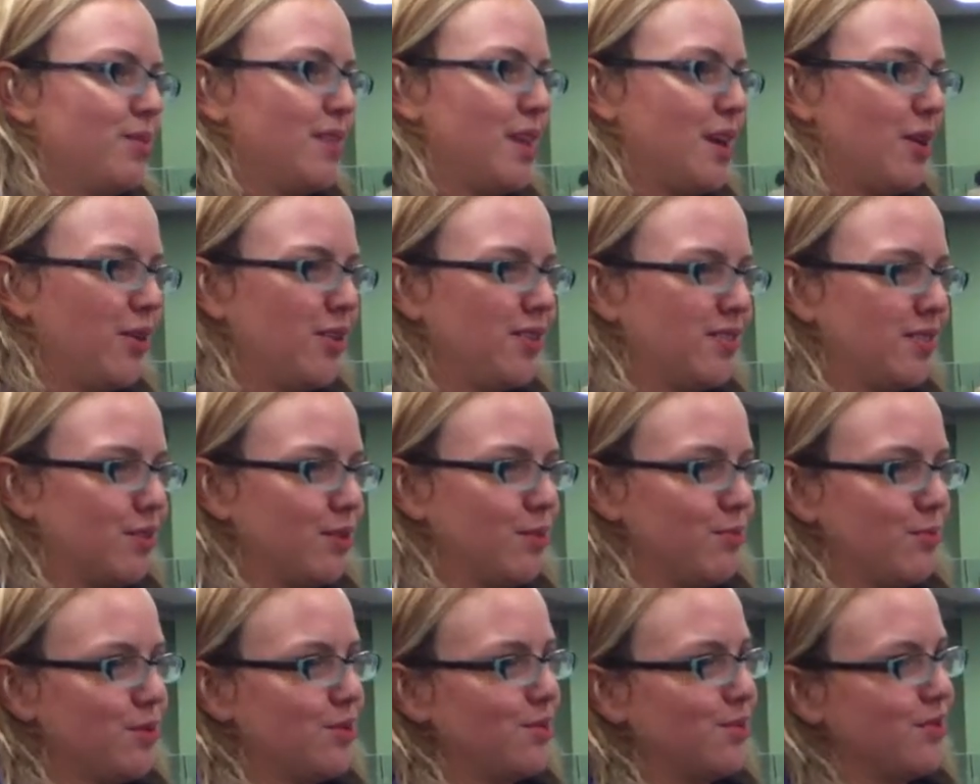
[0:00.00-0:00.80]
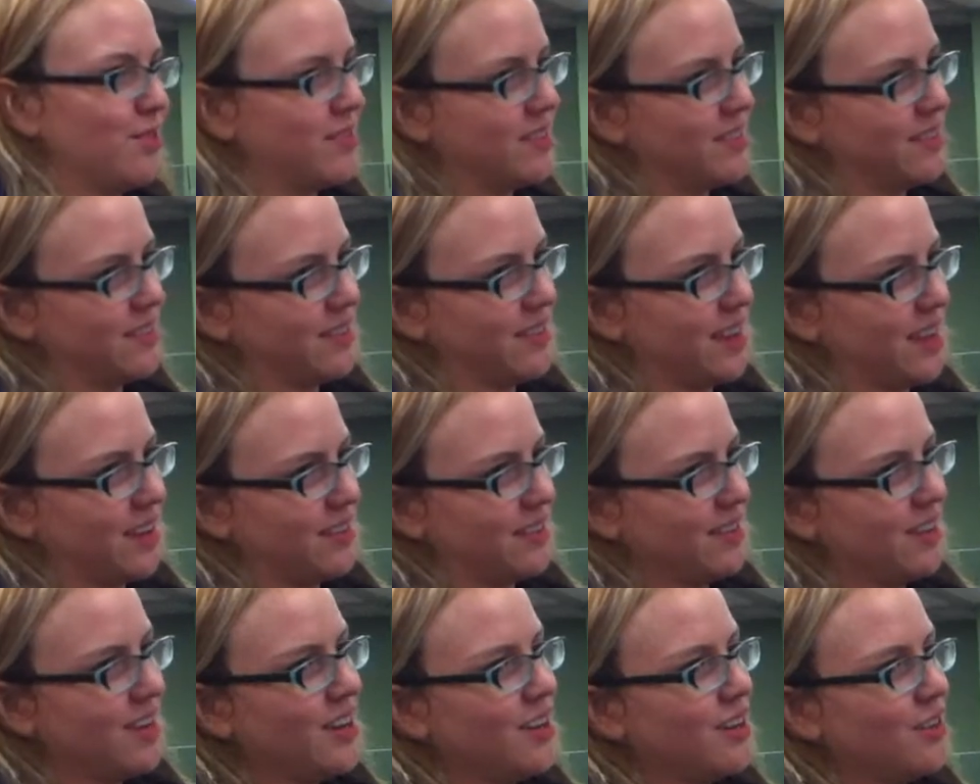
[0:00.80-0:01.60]
They only sell computers this
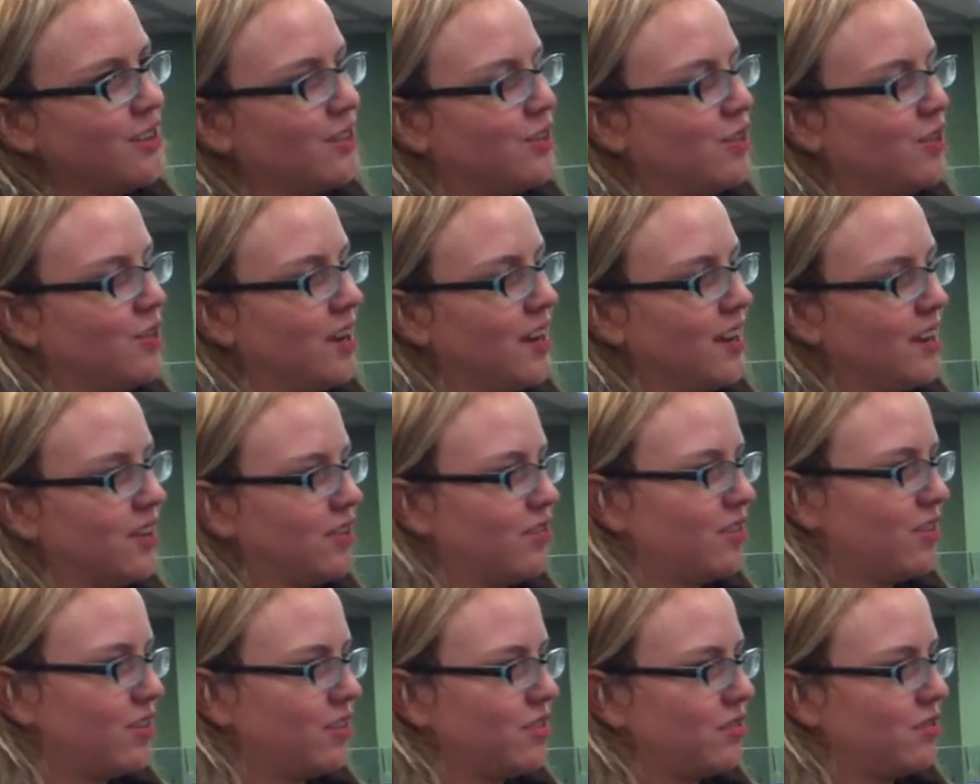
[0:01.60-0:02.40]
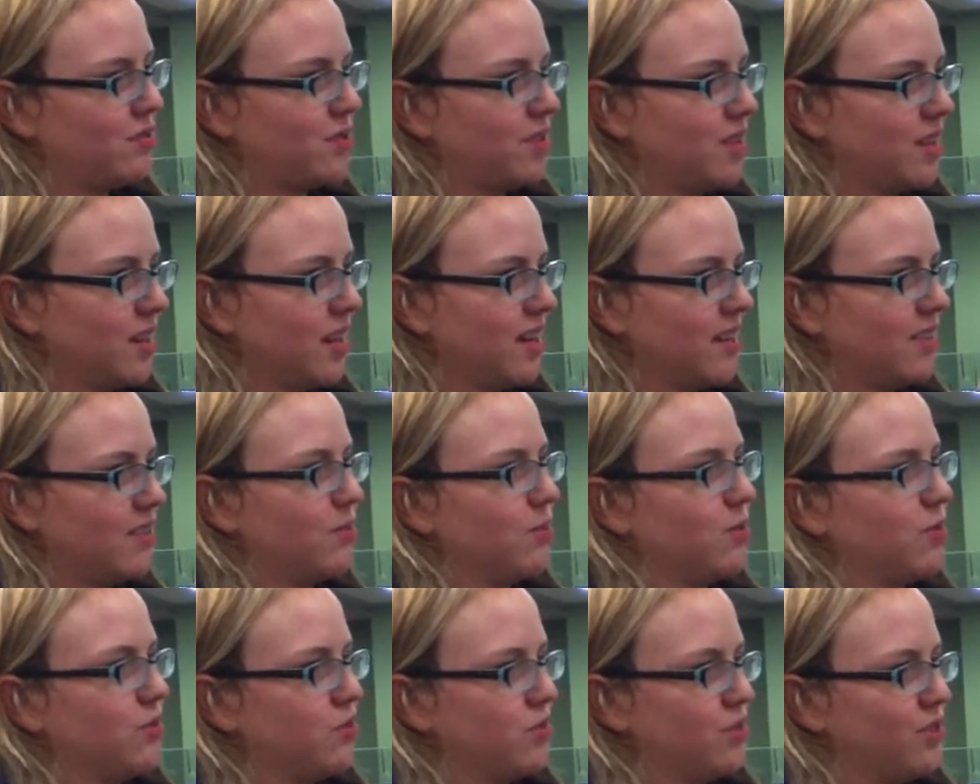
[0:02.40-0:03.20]
size. So you kind of start to
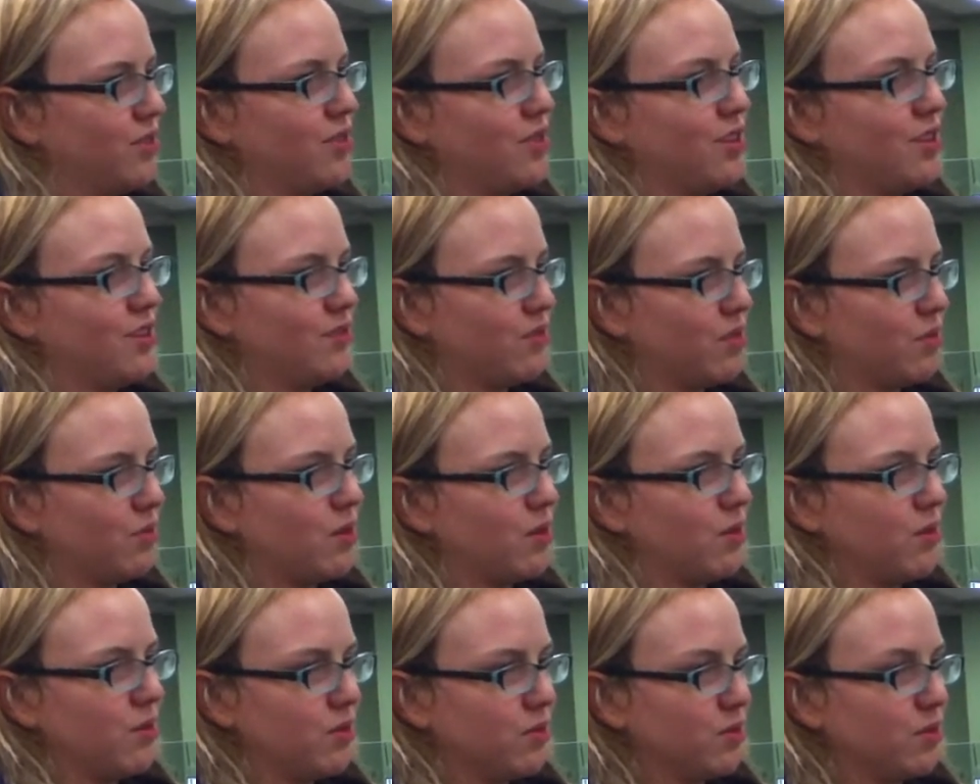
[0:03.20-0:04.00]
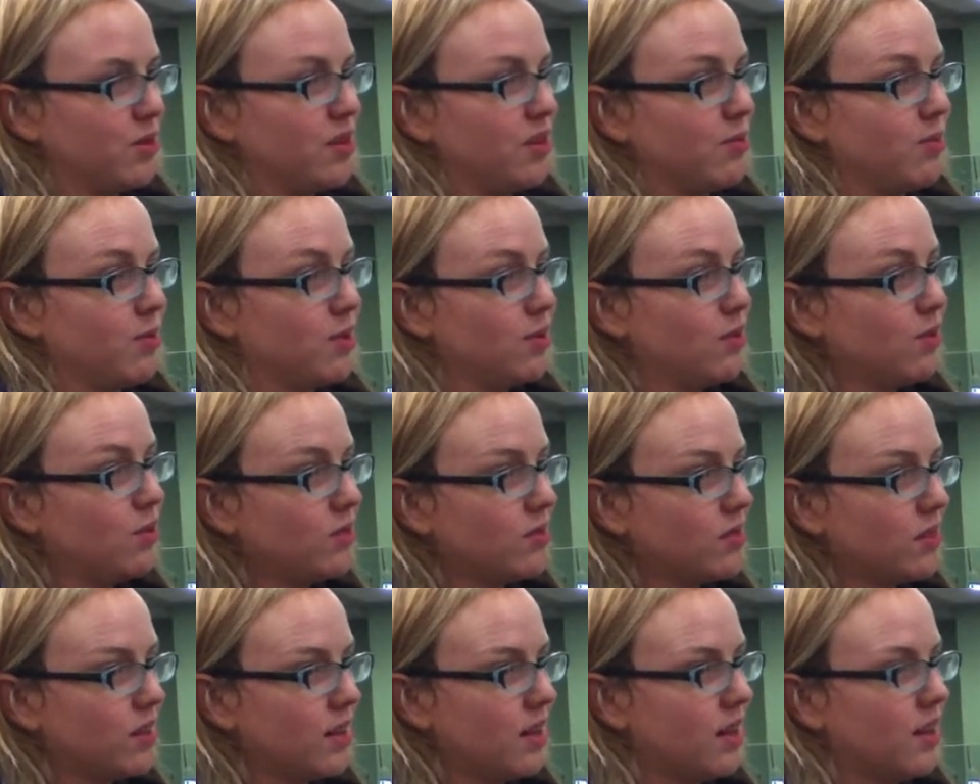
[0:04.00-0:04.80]
realize, once you're looking for what you're going to be
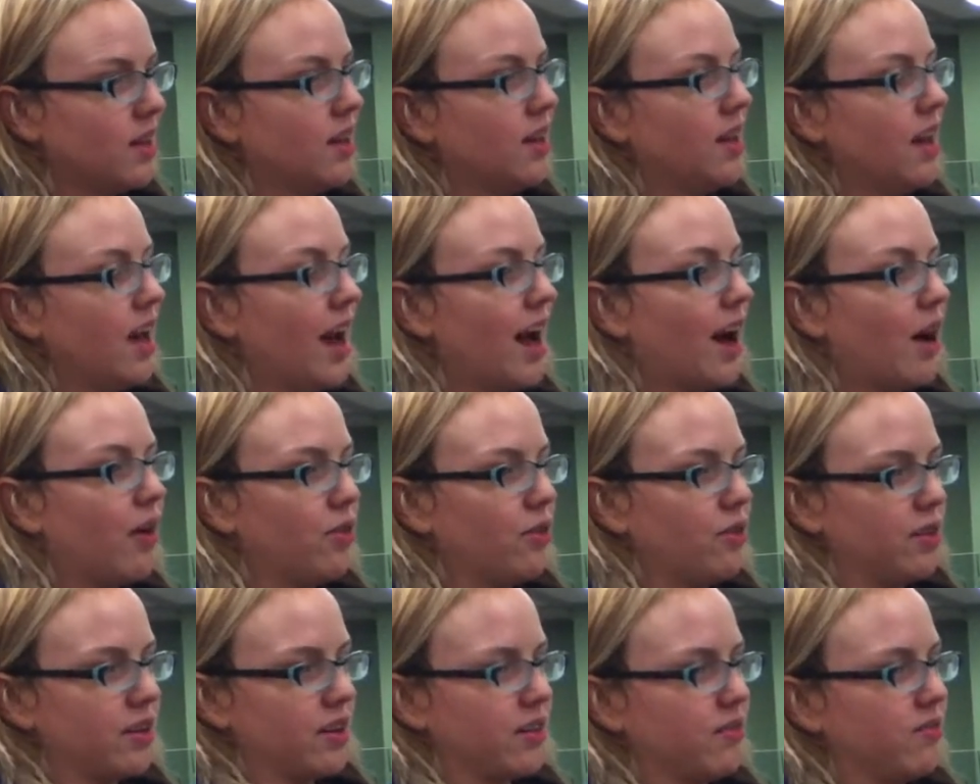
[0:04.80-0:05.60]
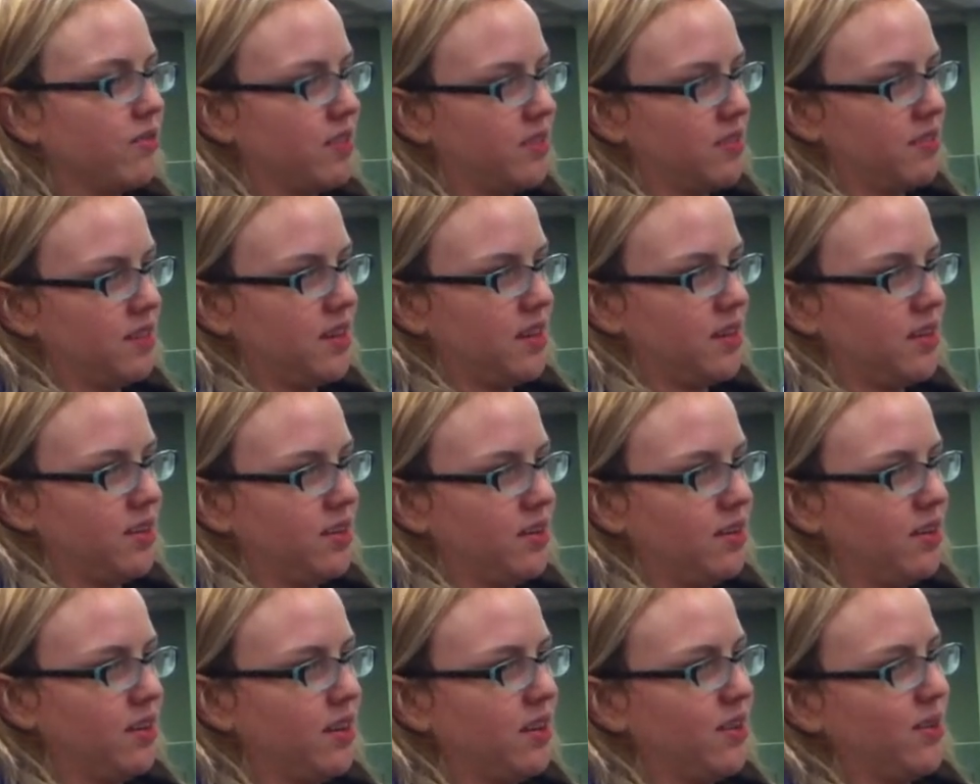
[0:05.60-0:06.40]
using, how they're going to fit
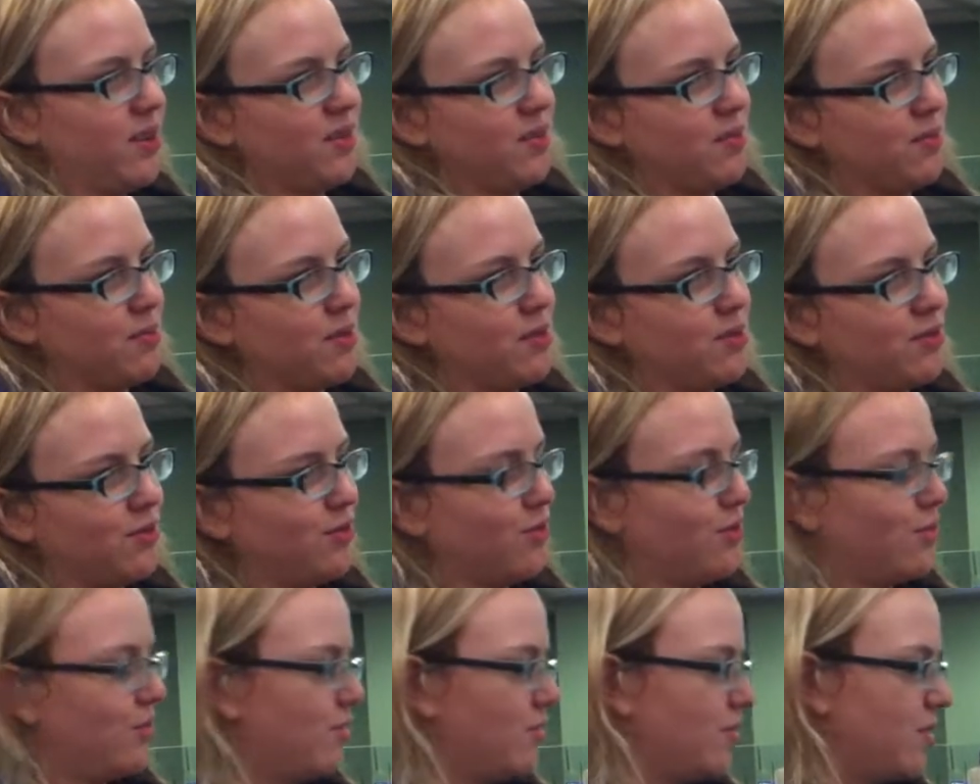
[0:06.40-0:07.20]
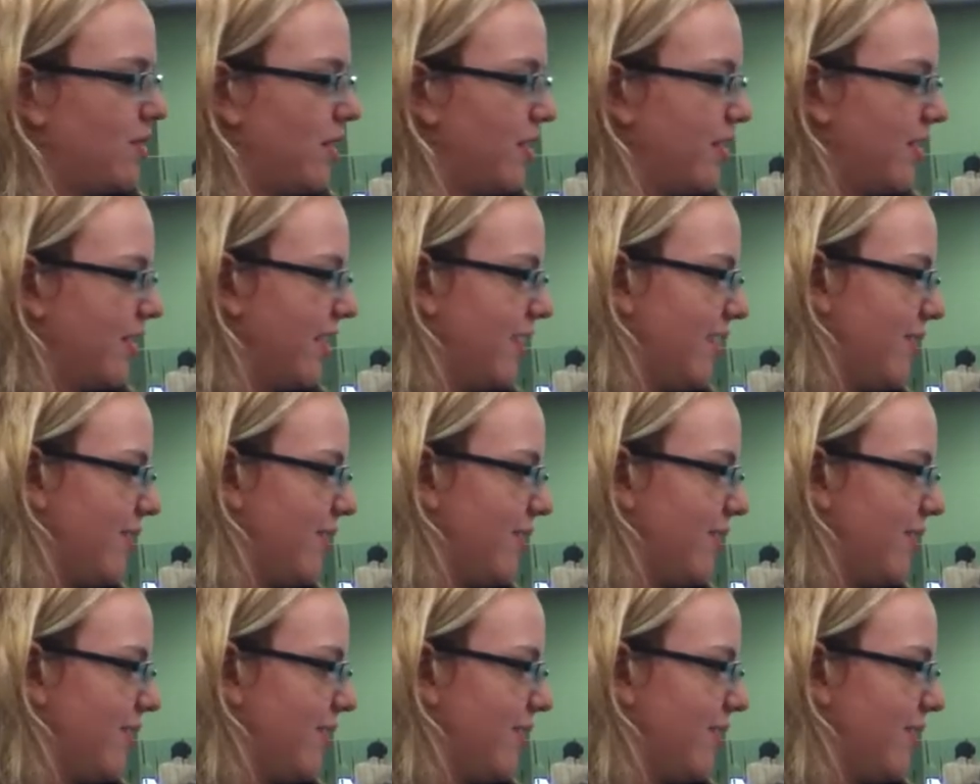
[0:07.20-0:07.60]
together, as opposed to just knowing,